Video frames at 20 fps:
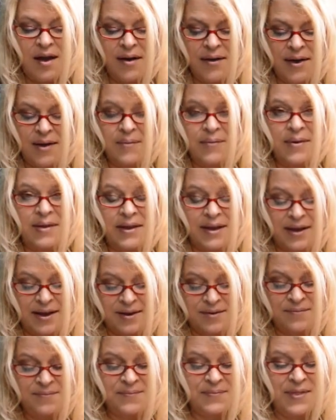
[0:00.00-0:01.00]
Alright, well
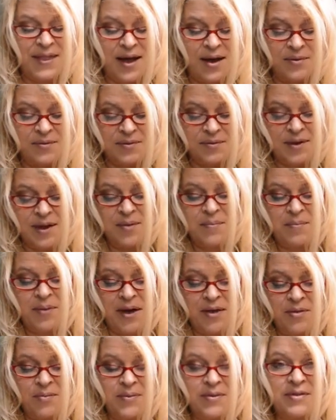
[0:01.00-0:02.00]
again, that's I'm
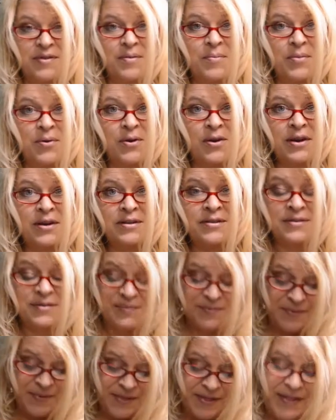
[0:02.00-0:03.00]
Beth with
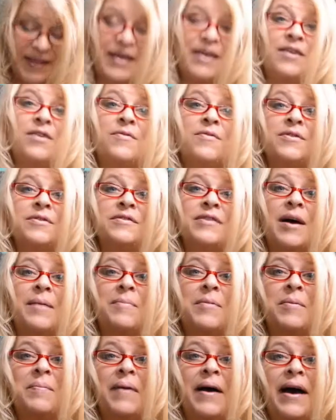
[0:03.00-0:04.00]
ThimbleHooks. Thank you for
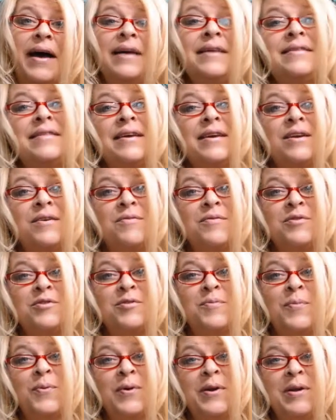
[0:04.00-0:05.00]
stopping by. Thank you for
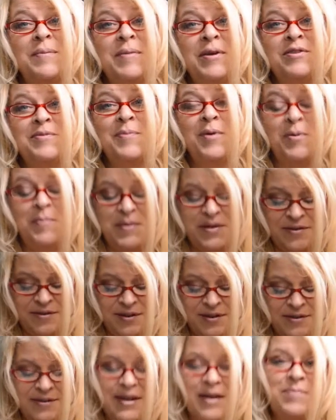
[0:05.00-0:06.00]
supporting my small
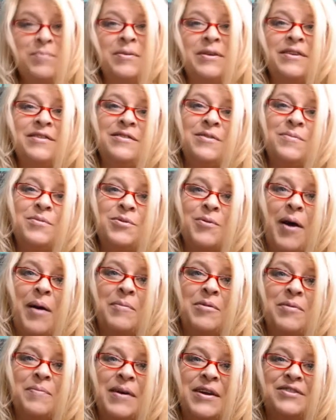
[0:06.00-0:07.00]
business and please
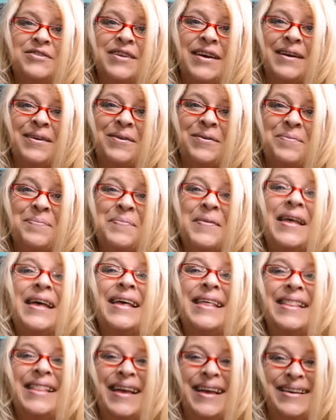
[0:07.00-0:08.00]
subscribe to my channel.
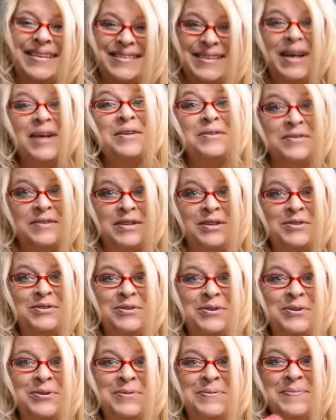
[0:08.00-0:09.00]
Thanks. I'll see you
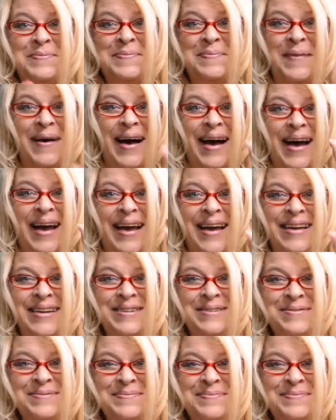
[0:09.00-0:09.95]
soon. Bye.